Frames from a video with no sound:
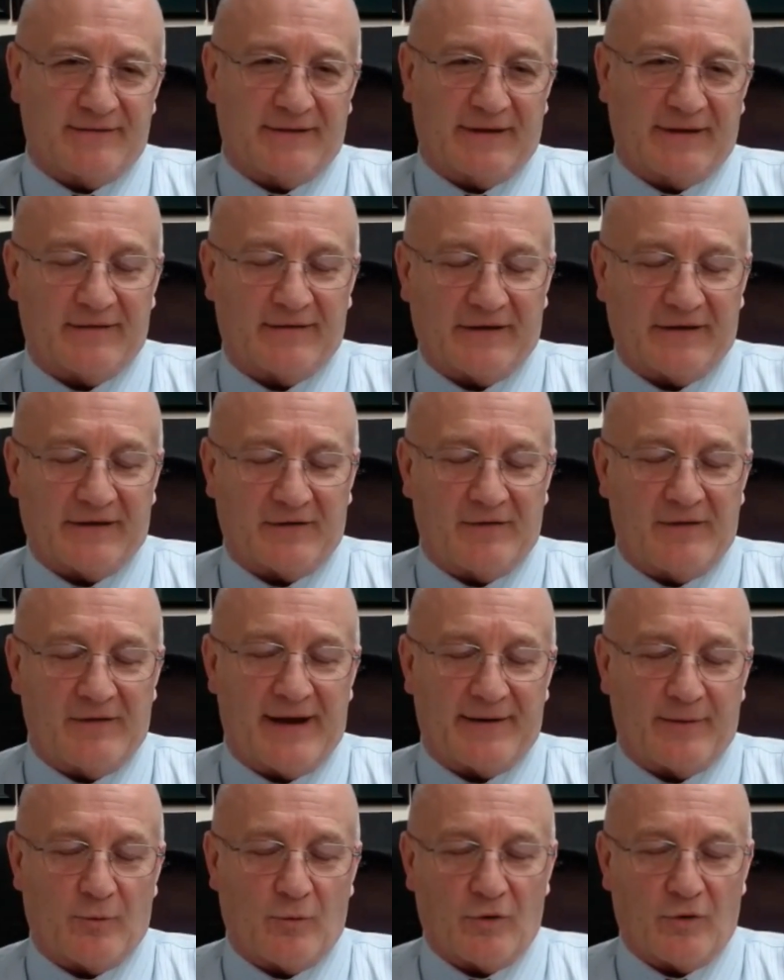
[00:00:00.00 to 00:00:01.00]
There's a
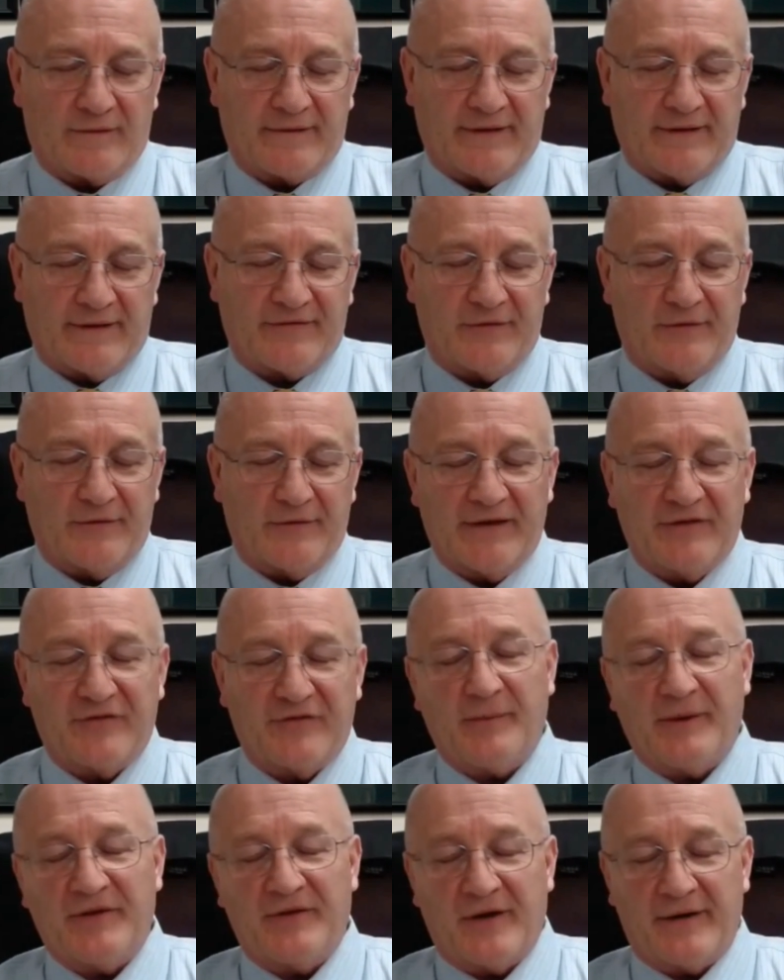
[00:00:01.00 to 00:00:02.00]
lot of work that still needs
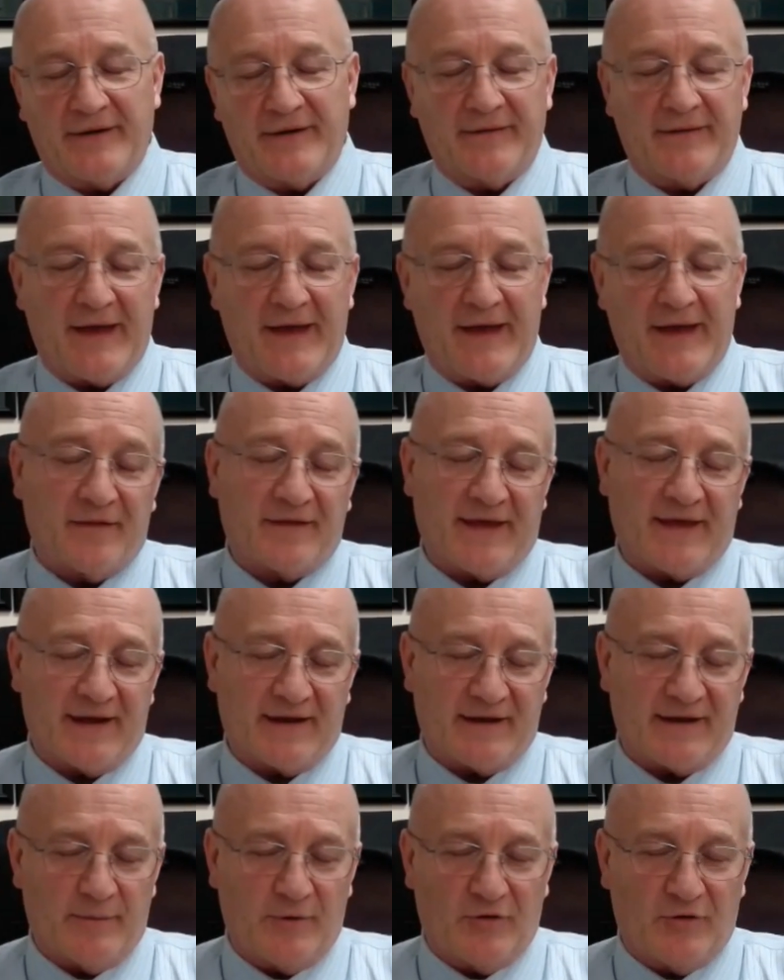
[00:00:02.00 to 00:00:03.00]
to be done in the
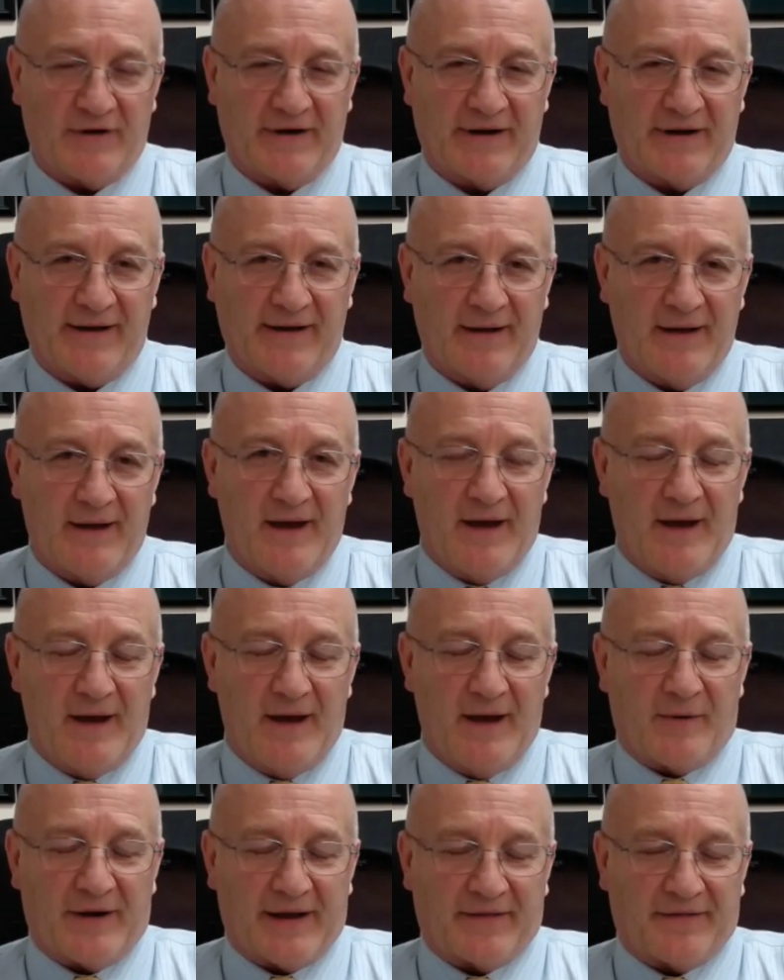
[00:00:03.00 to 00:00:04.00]
healthcare community,
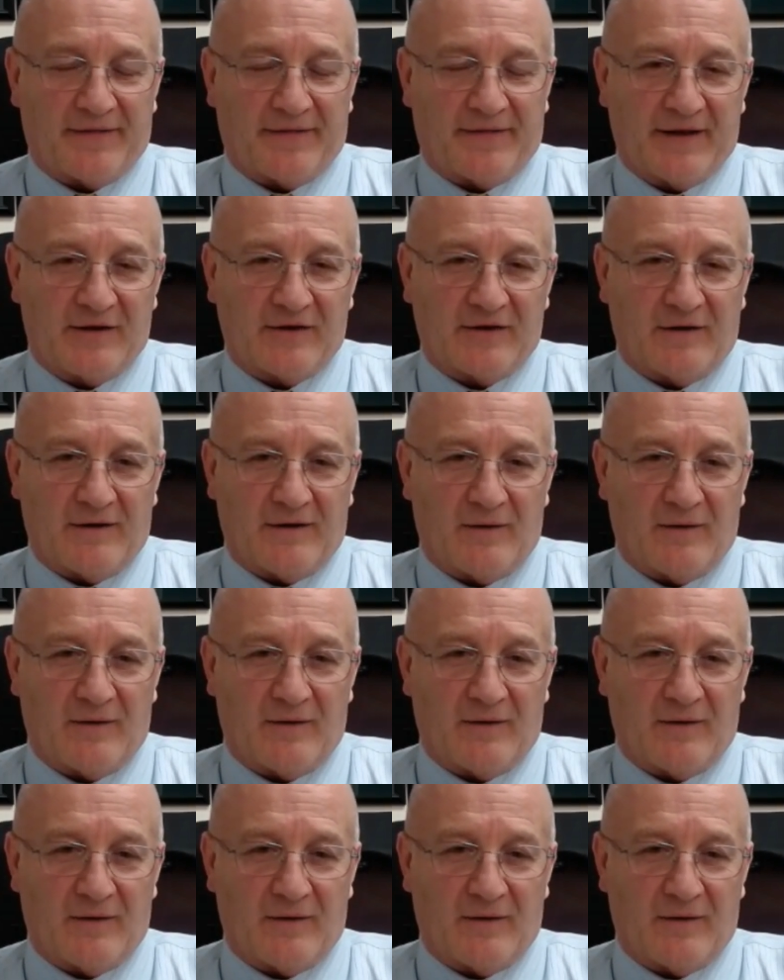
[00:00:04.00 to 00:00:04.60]
but I think